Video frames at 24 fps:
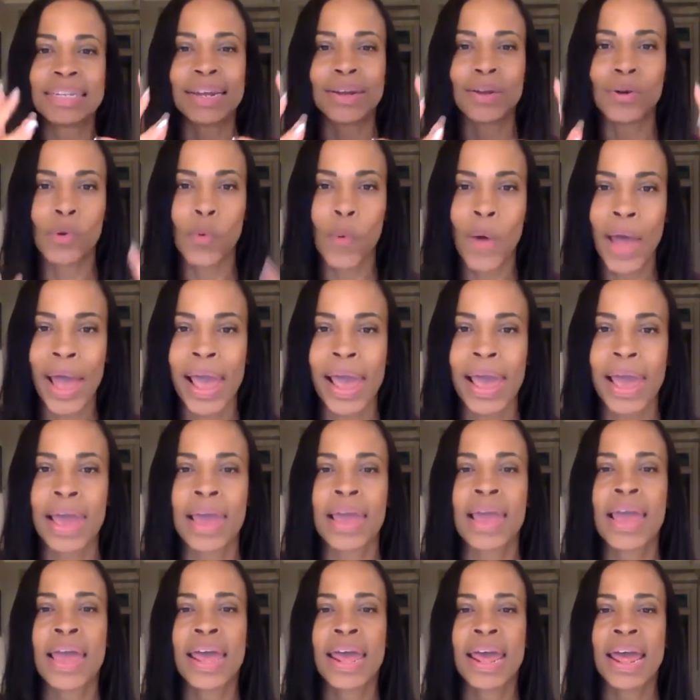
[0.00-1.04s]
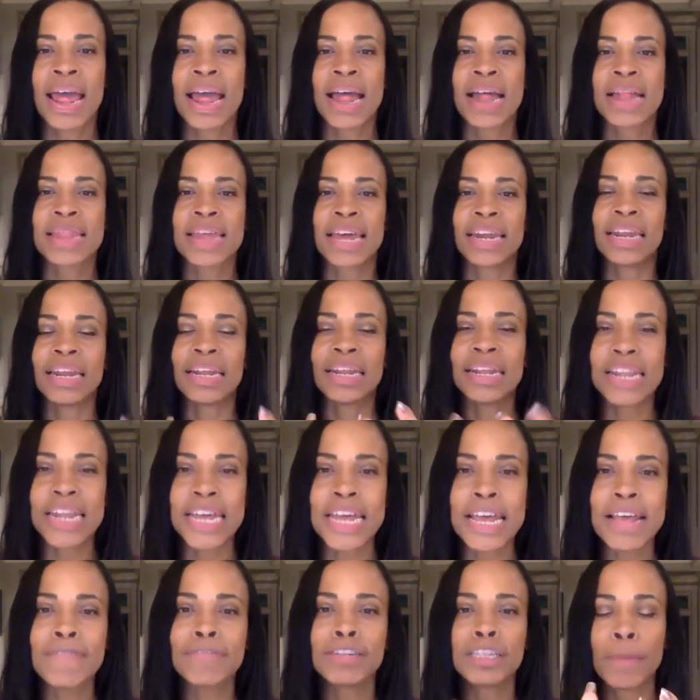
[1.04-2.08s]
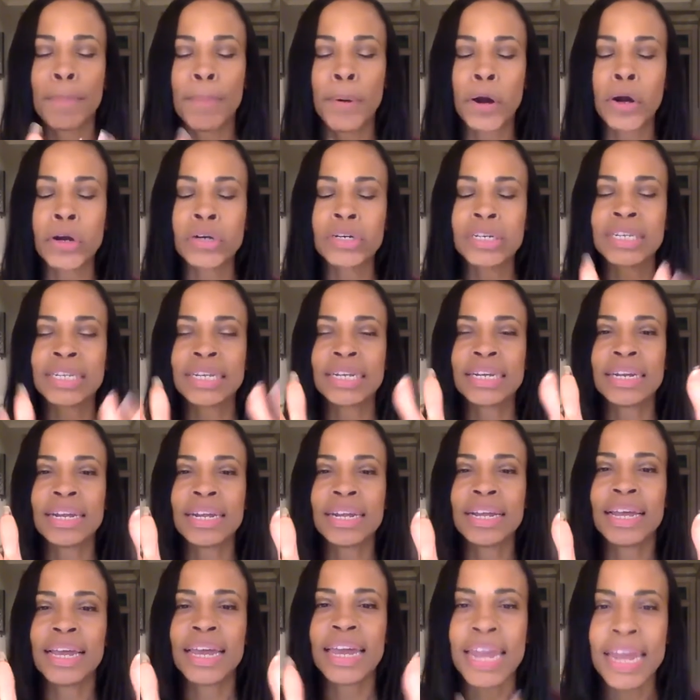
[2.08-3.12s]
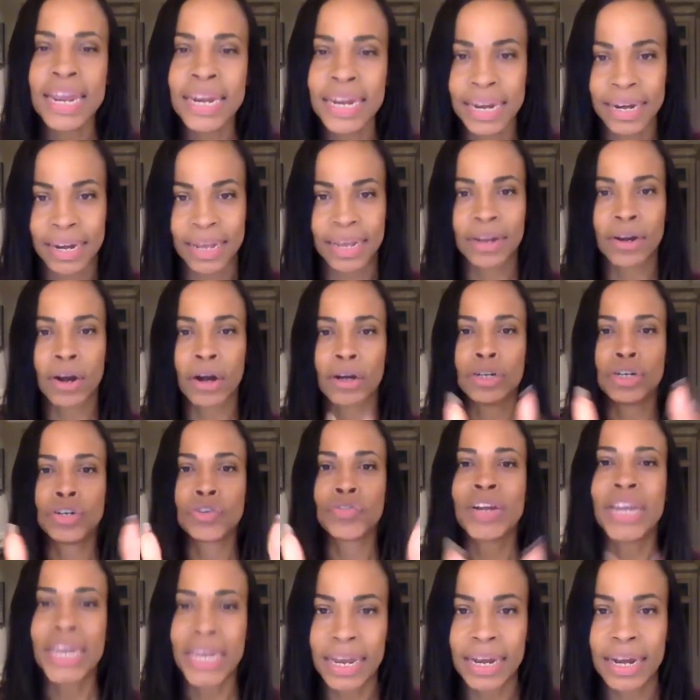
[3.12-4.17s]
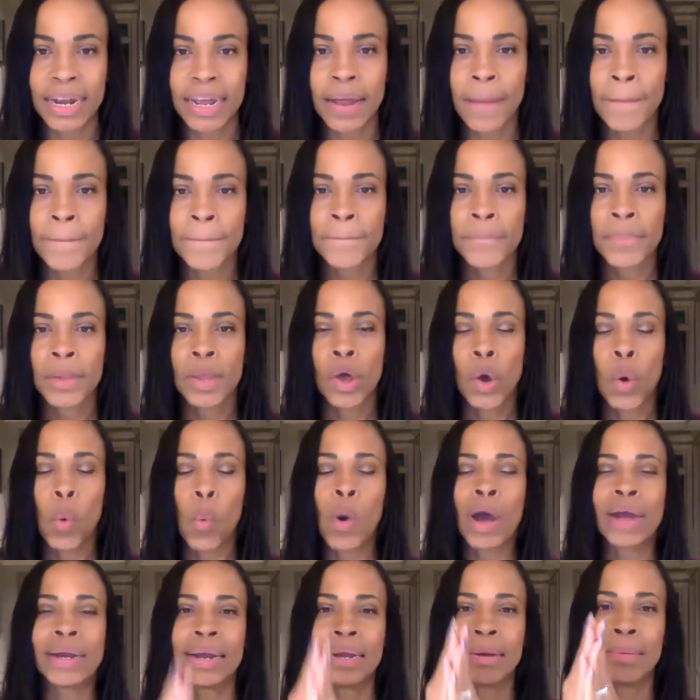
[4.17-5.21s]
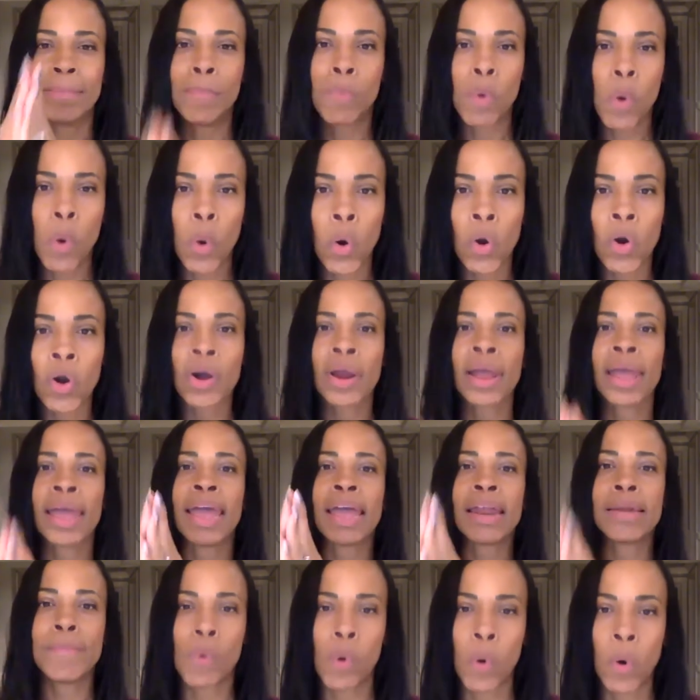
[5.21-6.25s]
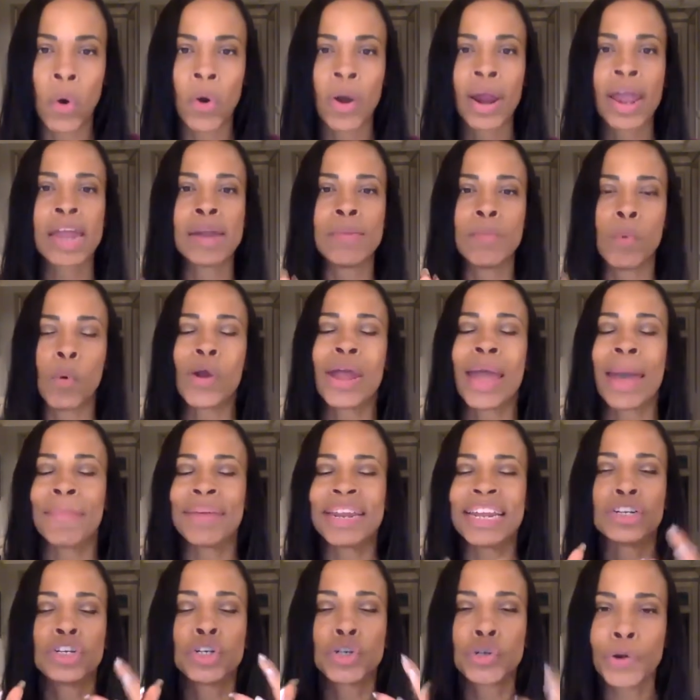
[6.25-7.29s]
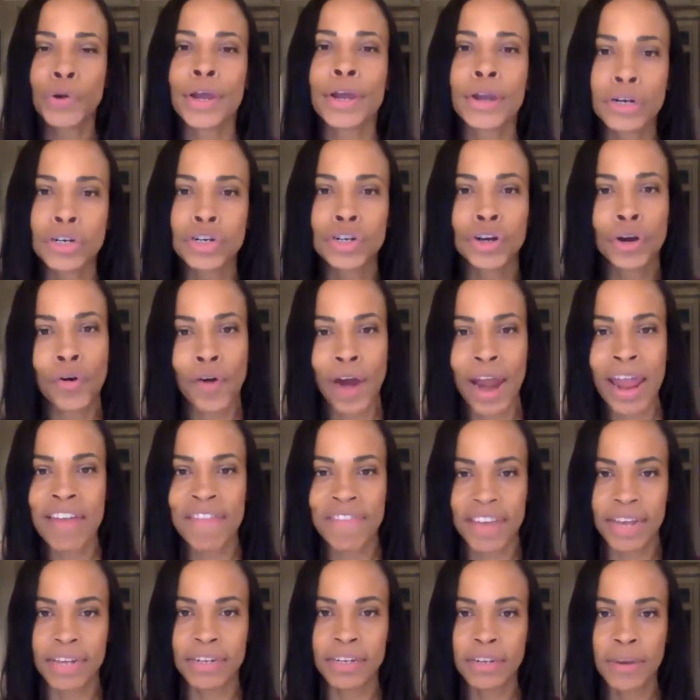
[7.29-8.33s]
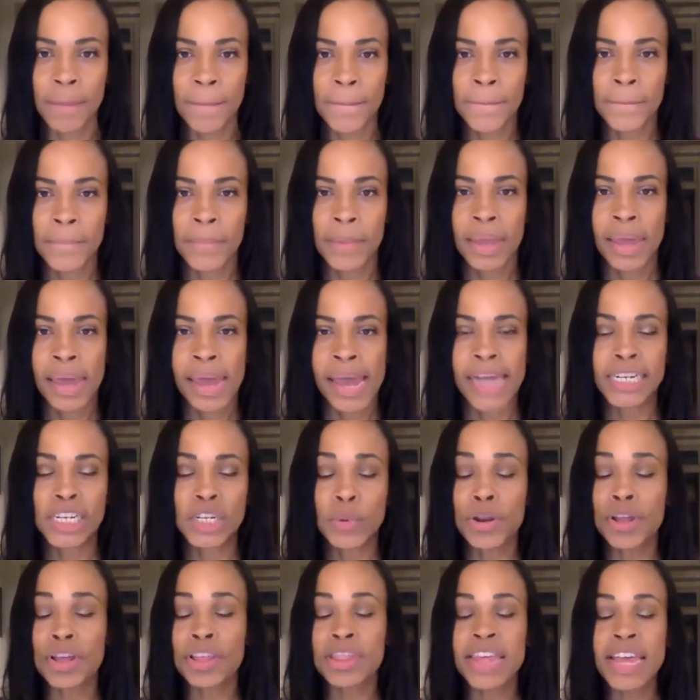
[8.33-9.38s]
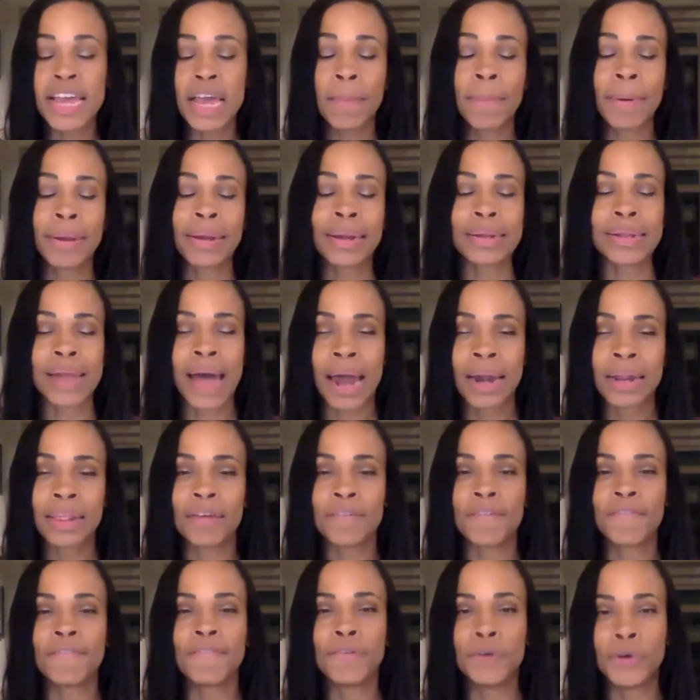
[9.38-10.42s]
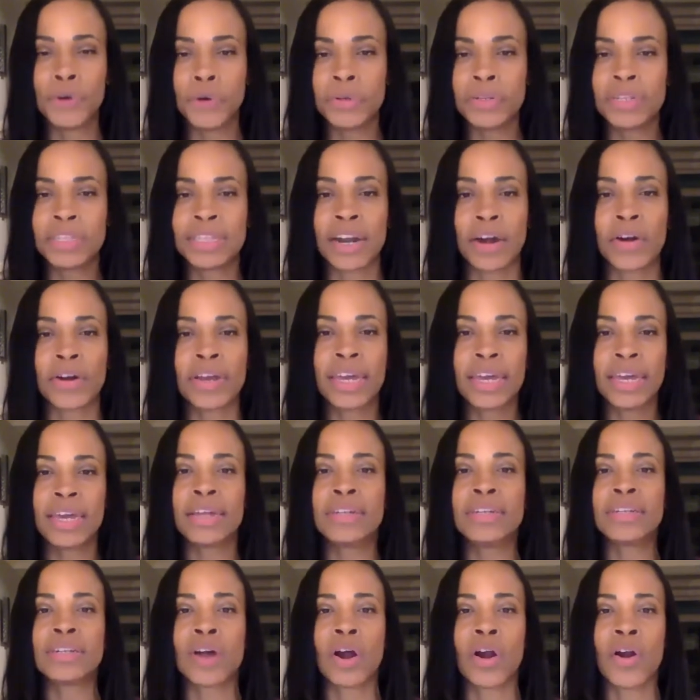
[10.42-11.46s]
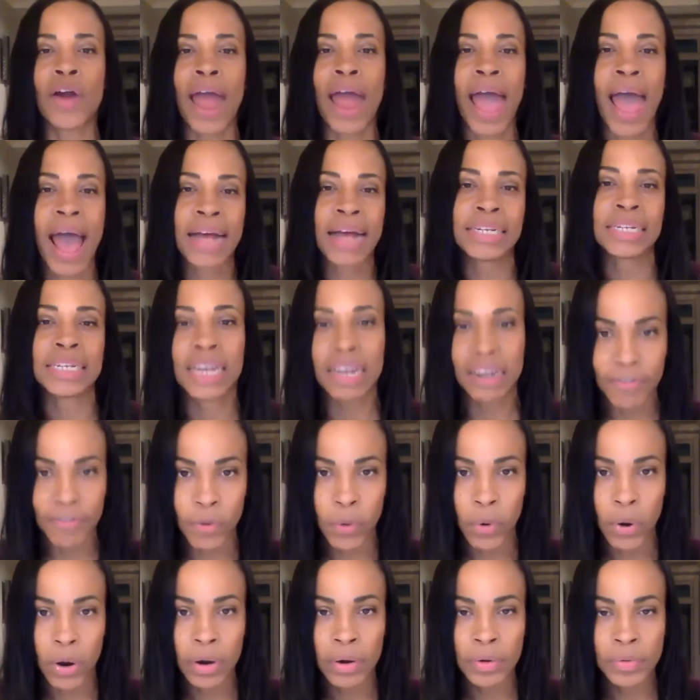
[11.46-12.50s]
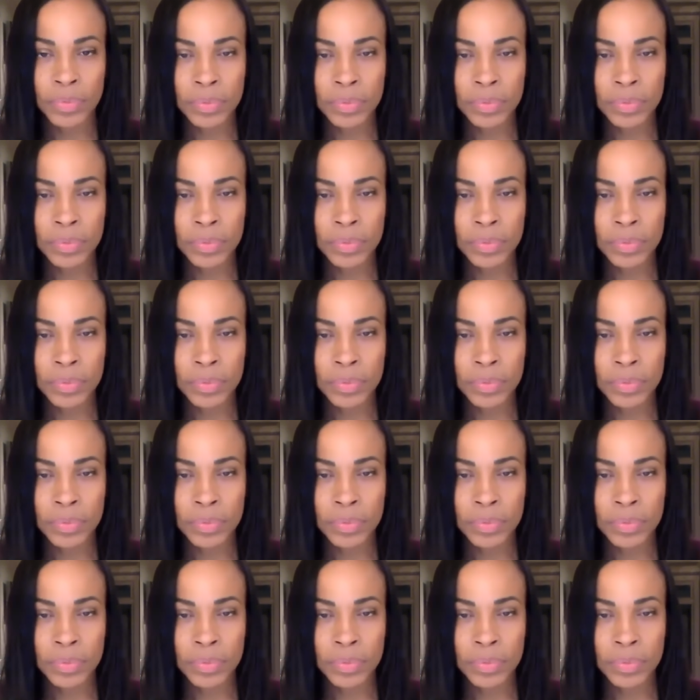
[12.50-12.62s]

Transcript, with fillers: in a way that it leaves the person eating it or drinking it wanting more and more and more. I mean, it triggers your cravings. And so when you think about a lot of the foods that our kids are asking for,